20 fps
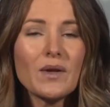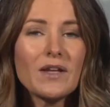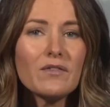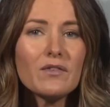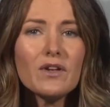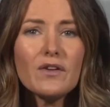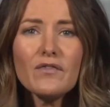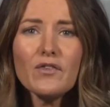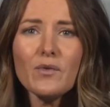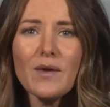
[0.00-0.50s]

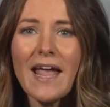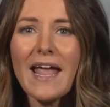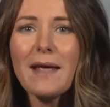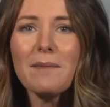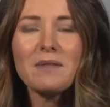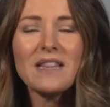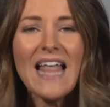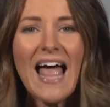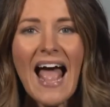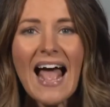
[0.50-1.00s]
even if you came
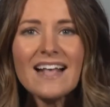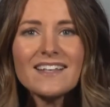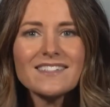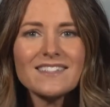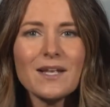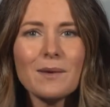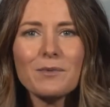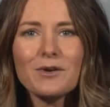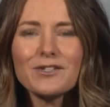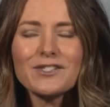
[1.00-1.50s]
last
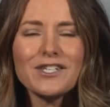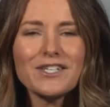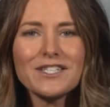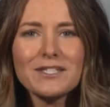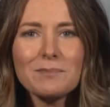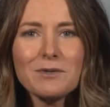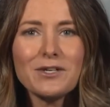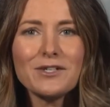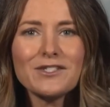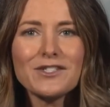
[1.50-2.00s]
summer to
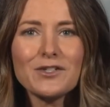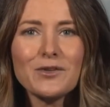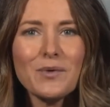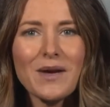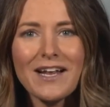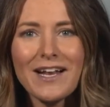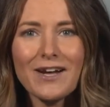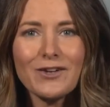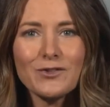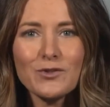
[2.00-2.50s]
experience the
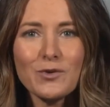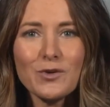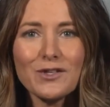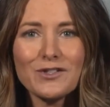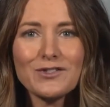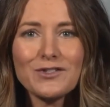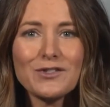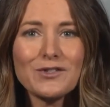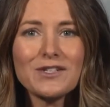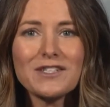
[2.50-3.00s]
great
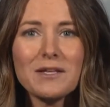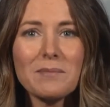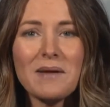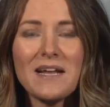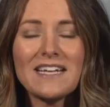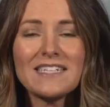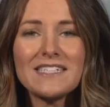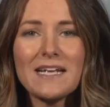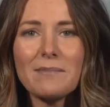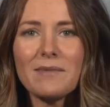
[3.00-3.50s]
outdoors during the
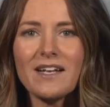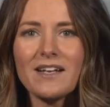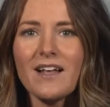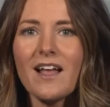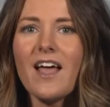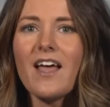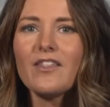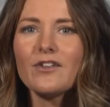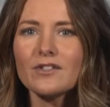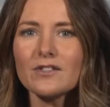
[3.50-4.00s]
pandemic,
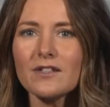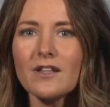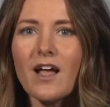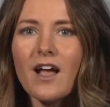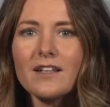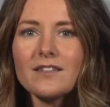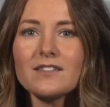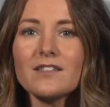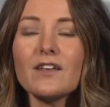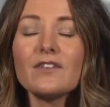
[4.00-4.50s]
there's
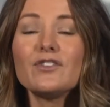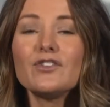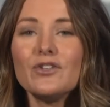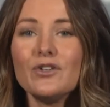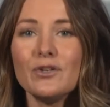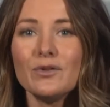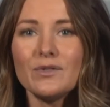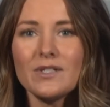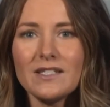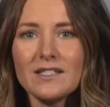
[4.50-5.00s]
lots
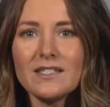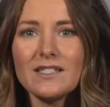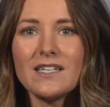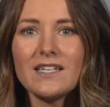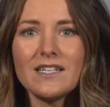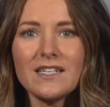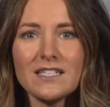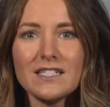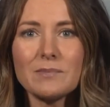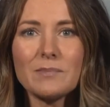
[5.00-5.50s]
new to see
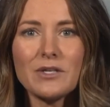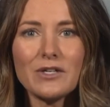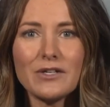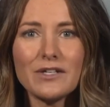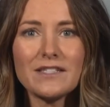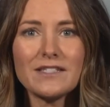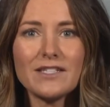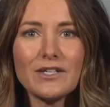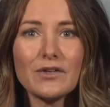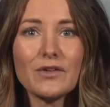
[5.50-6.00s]
and
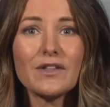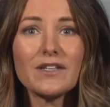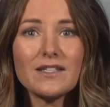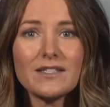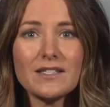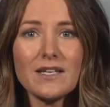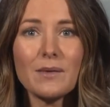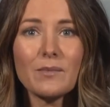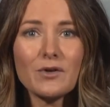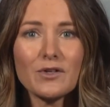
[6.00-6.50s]
experience here this
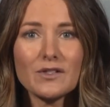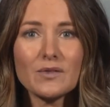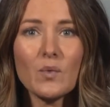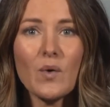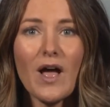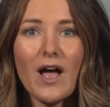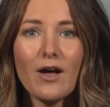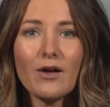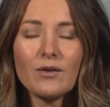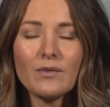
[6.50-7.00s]
summer as
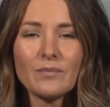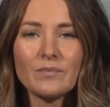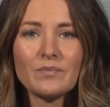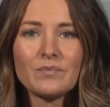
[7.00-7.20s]
well.